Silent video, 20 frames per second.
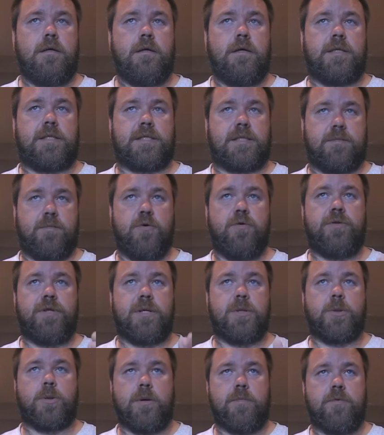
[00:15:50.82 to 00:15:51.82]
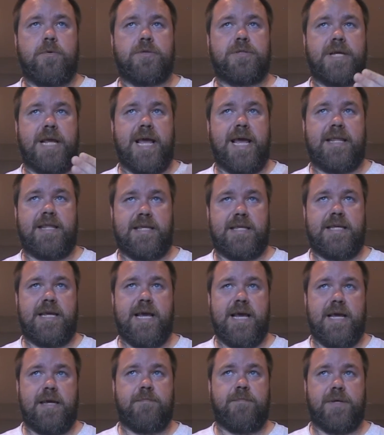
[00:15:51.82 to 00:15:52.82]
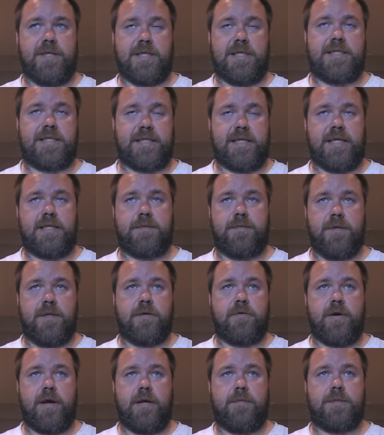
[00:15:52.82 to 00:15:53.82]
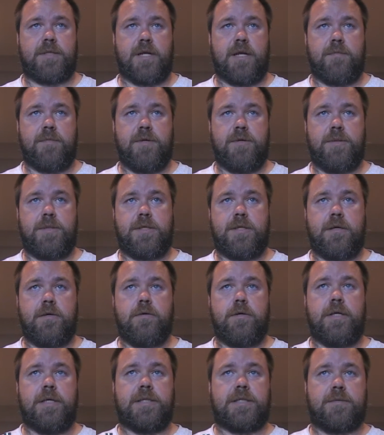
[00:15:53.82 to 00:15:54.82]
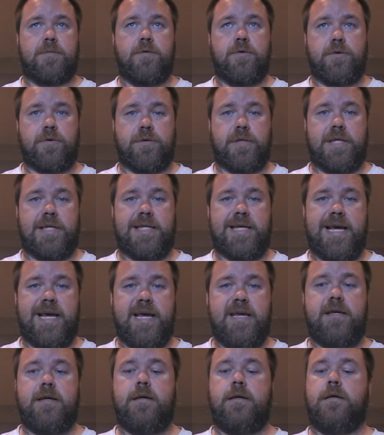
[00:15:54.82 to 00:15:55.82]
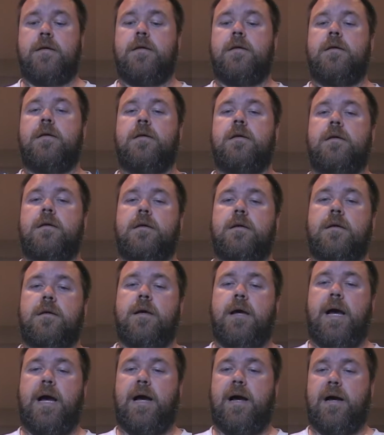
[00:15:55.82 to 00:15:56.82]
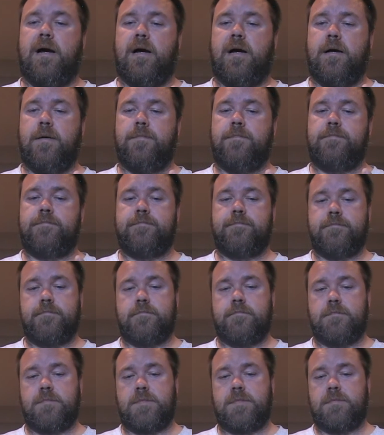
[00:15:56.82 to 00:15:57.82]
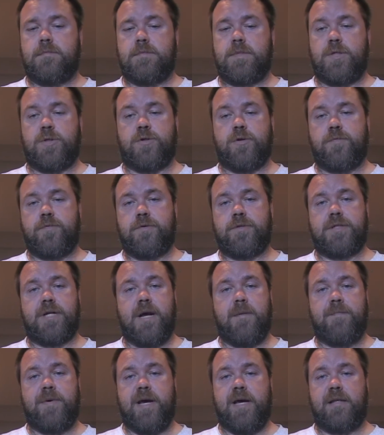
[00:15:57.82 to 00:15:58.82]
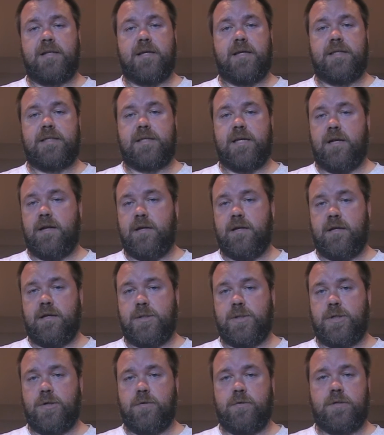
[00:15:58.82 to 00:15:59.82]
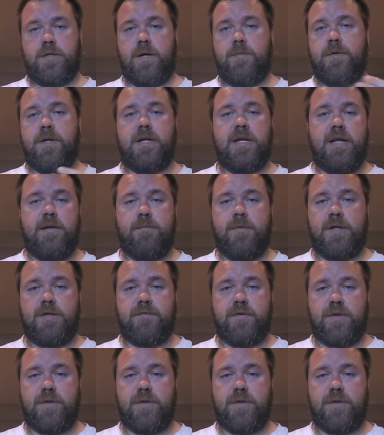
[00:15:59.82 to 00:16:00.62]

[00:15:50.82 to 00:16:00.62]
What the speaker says: smooth in drippers and the tank, but the 6 milligrams that I'm used to is smoother in the tank. The dripper is not bad, like I said. I didn't get choked up. I didn't get much of a